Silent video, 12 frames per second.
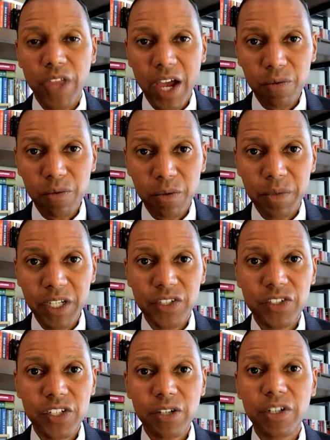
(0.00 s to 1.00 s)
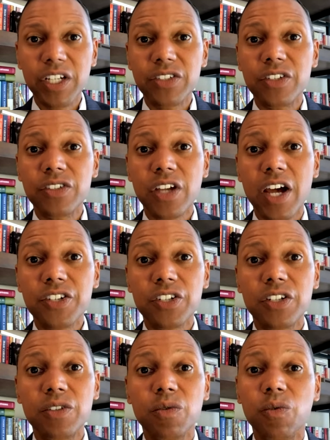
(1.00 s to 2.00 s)
that will be a serious
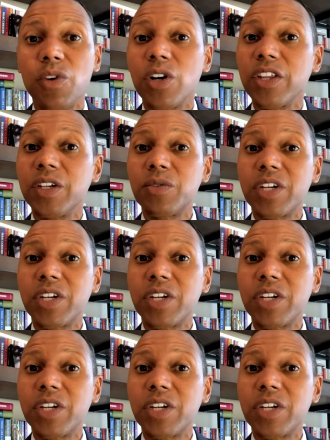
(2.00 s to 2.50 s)
discussion where they